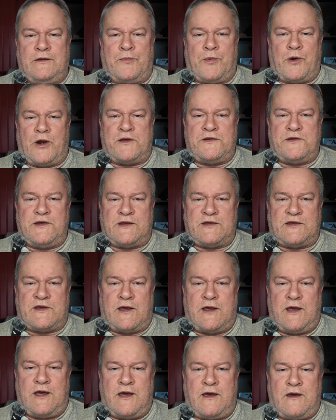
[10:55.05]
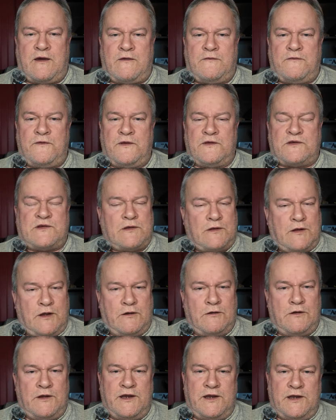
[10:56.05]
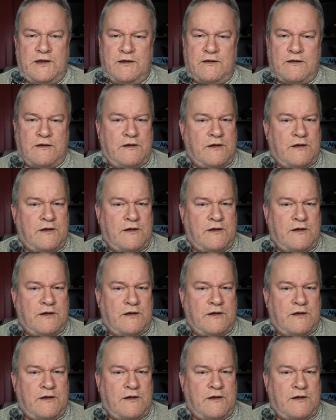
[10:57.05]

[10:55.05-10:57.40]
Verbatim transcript: the projects I have slowly.